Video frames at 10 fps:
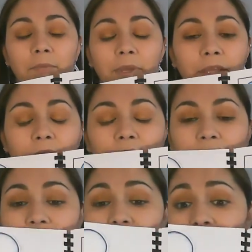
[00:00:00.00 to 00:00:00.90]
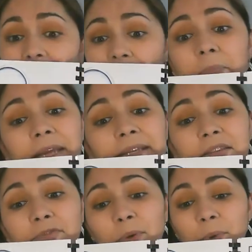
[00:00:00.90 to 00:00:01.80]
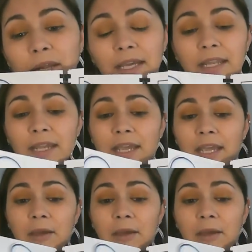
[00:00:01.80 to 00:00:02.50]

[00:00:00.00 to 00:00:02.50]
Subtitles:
You can do some cut and paste if you wanted.